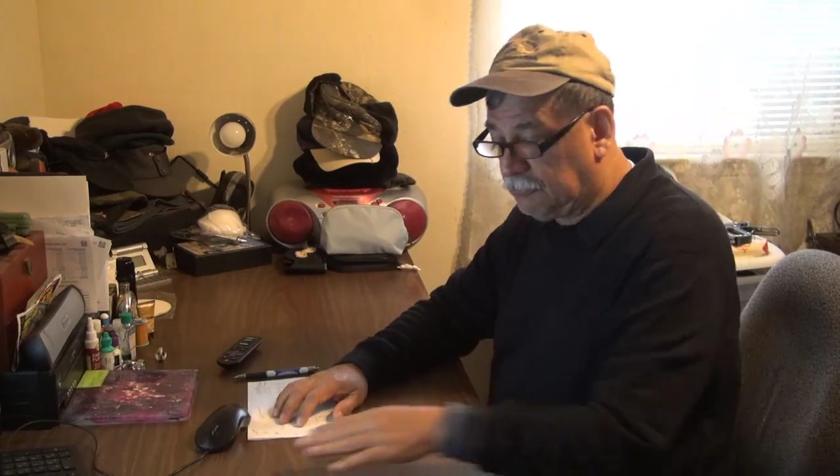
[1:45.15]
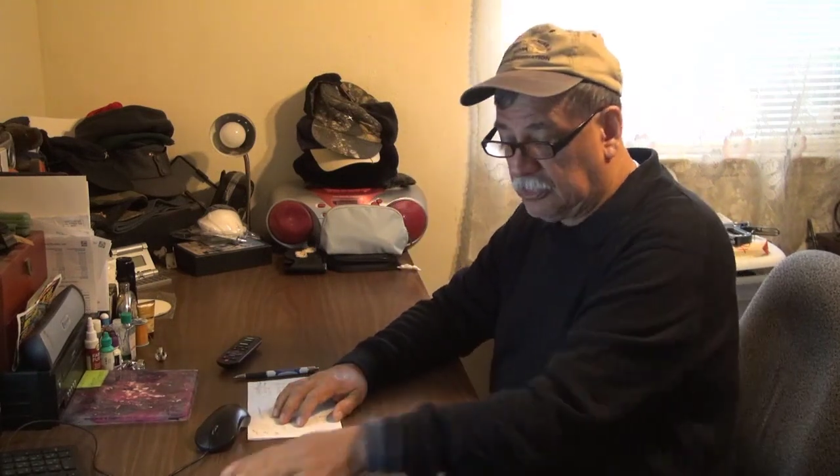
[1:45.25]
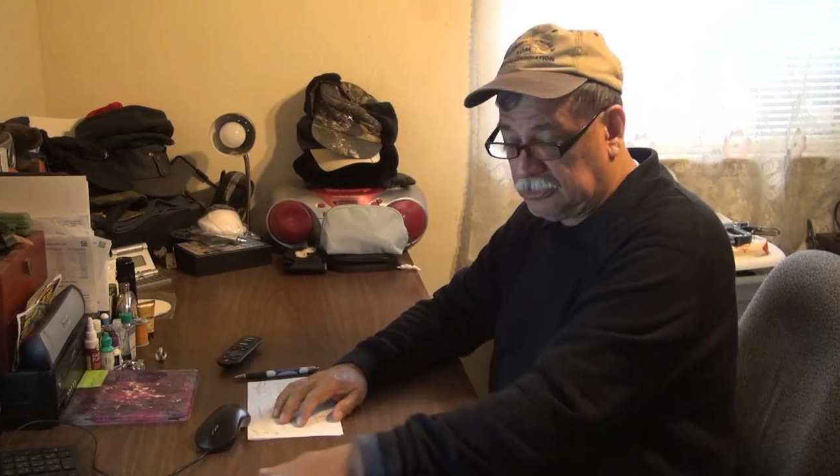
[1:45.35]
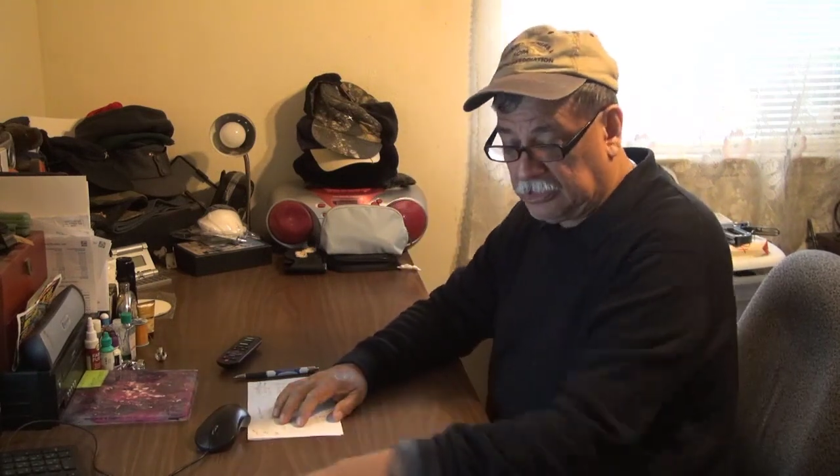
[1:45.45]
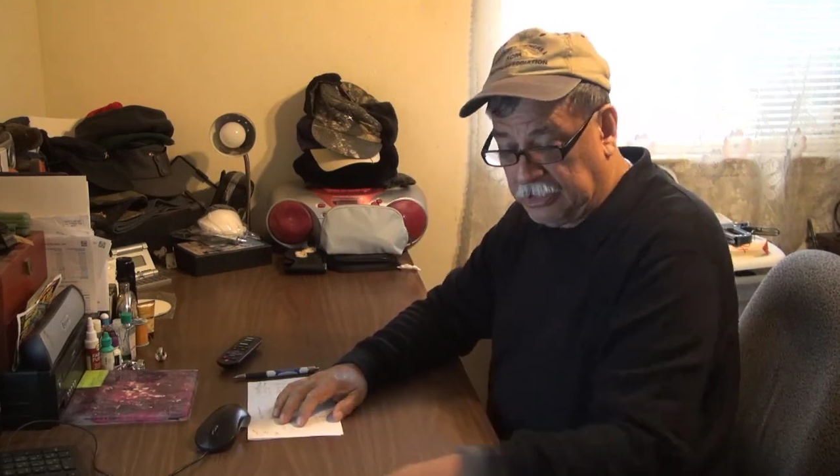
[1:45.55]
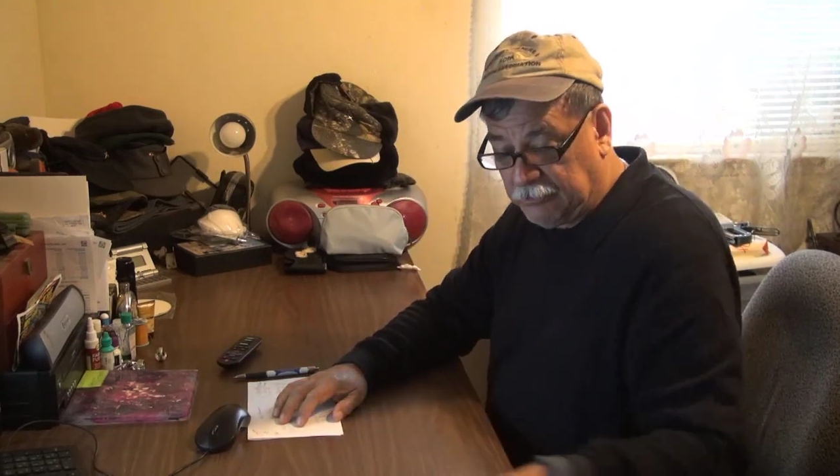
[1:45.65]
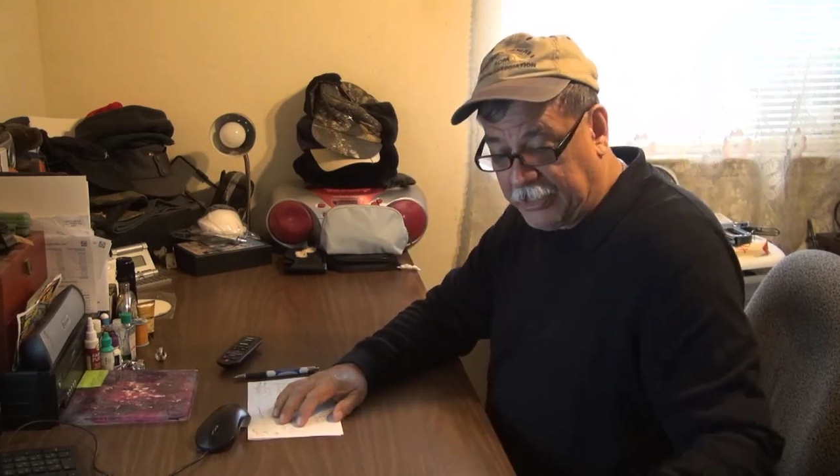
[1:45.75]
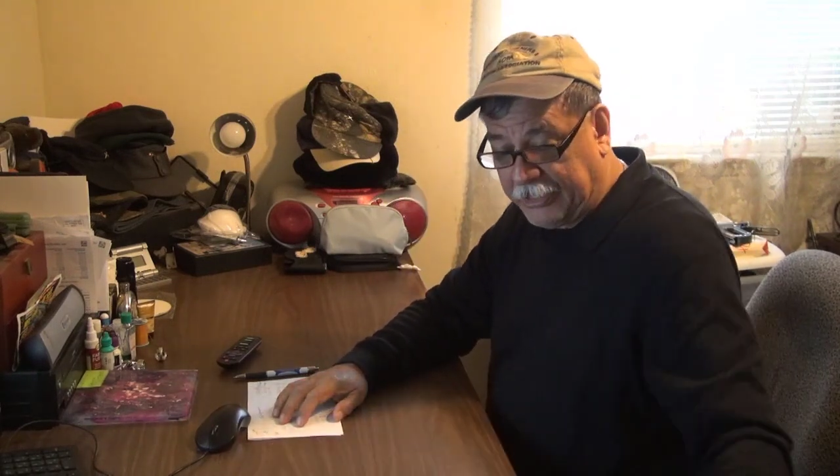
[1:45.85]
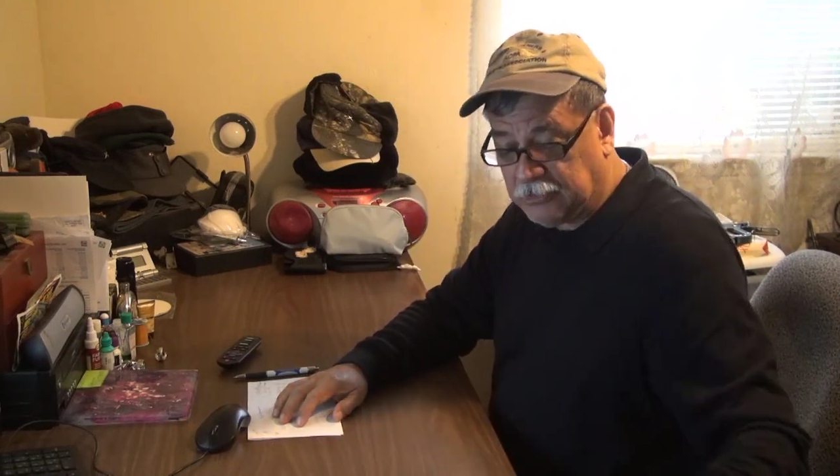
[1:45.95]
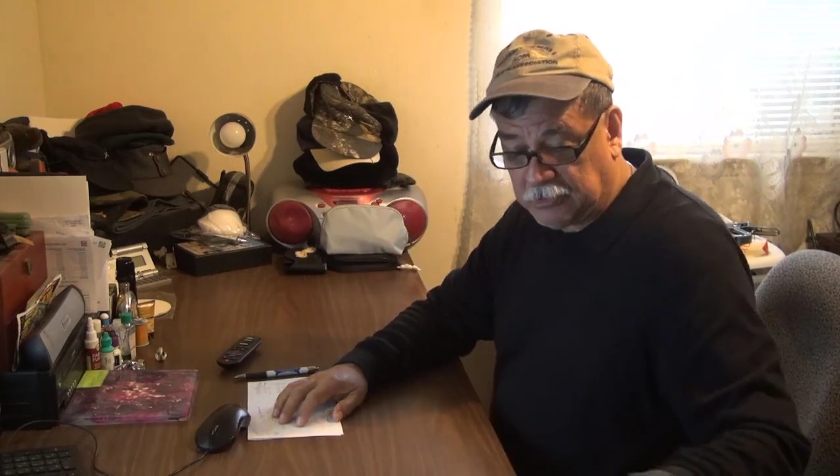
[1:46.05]
was in
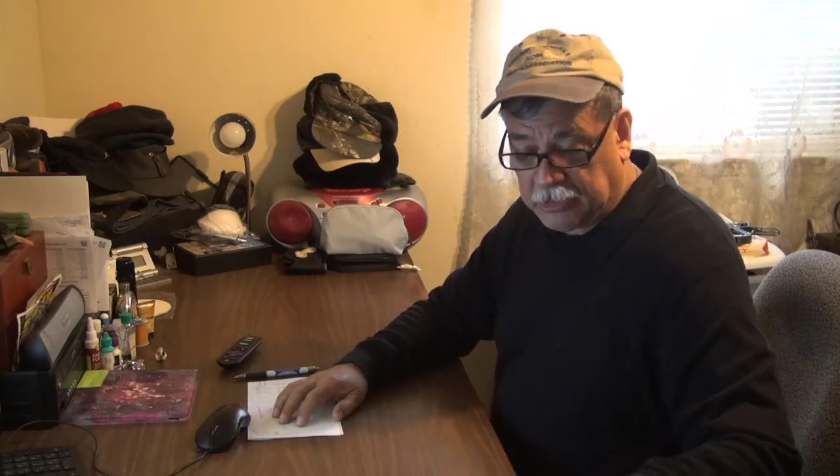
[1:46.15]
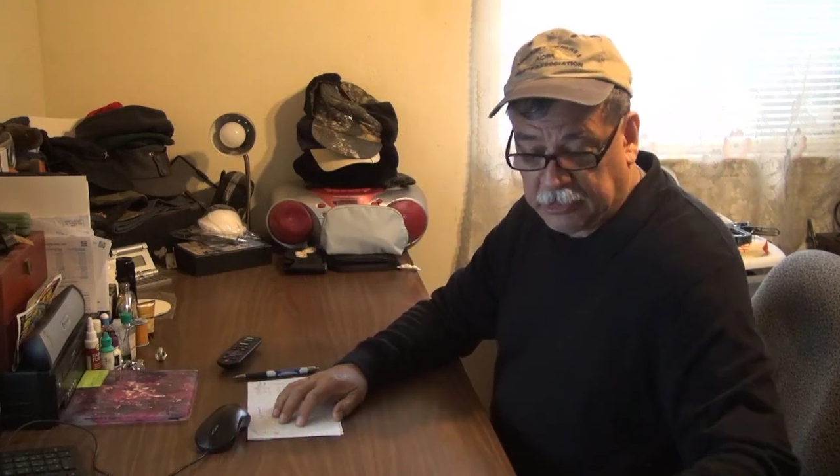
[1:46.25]
education.